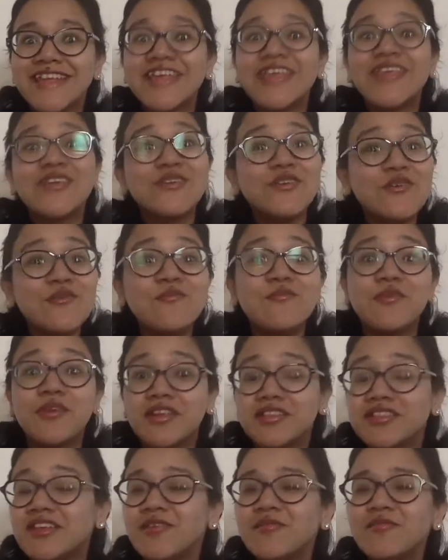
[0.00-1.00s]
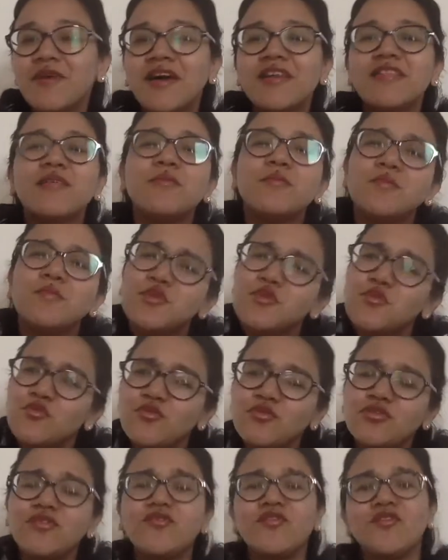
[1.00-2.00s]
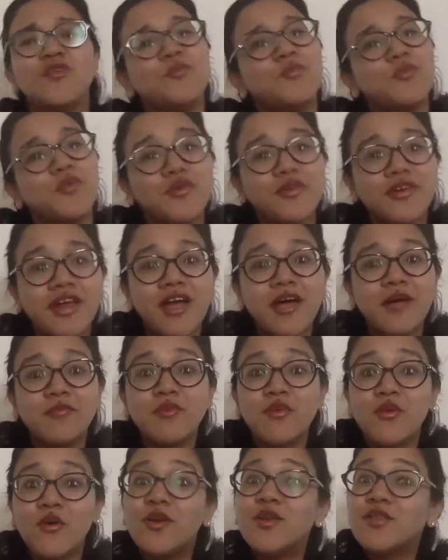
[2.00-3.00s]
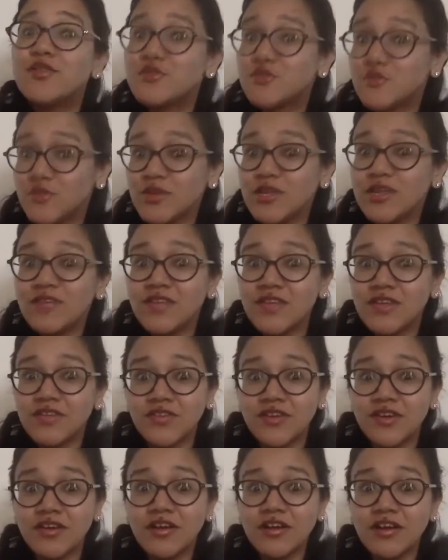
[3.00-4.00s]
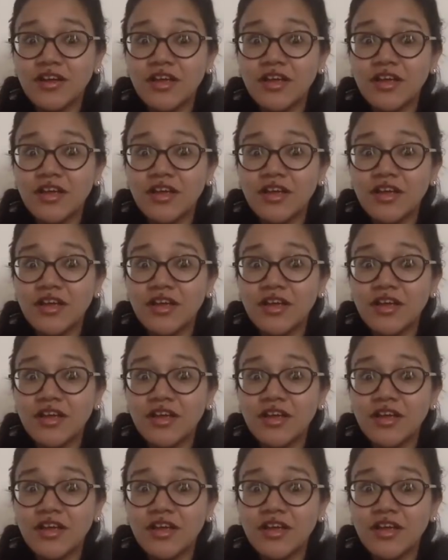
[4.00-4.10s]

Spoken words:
You know, Pratham has a beautiful program called Story Weaver